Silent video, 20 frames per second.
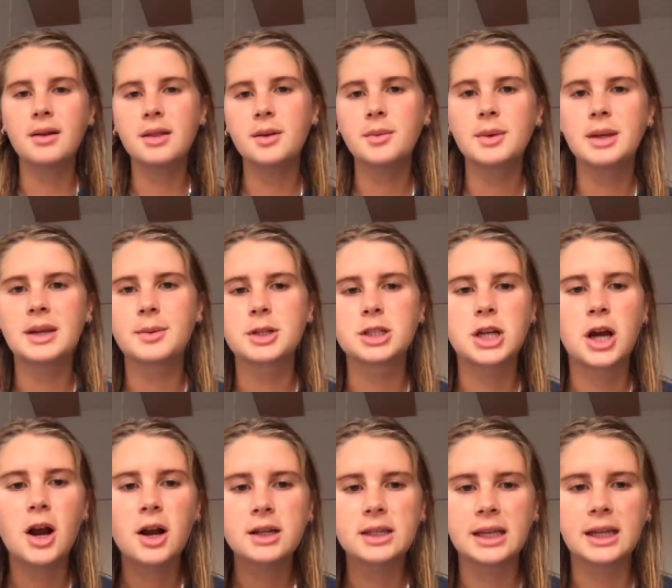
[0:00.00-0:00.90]
that we were
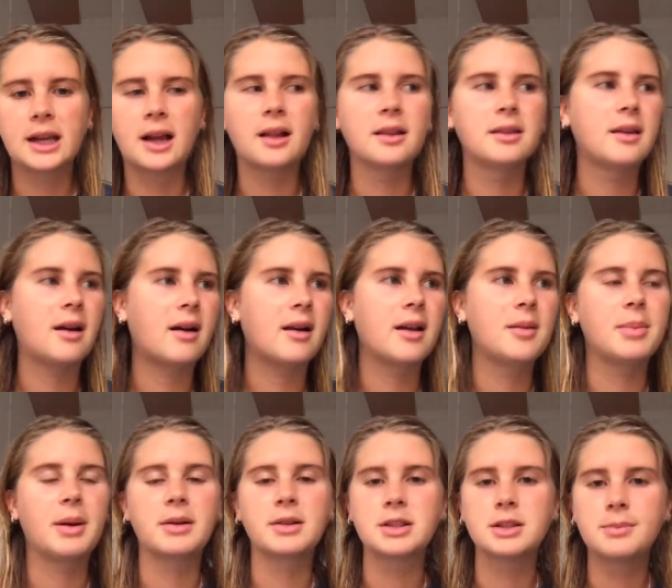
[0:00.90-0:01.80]
talking a lot
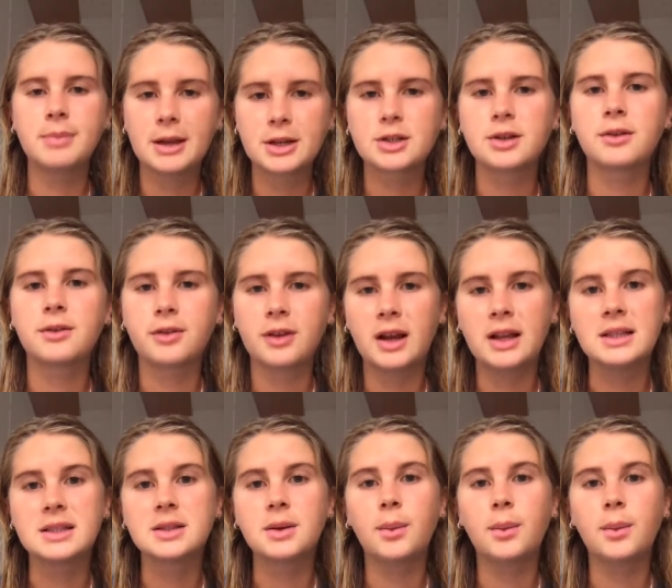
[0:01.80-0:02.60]
about special friends,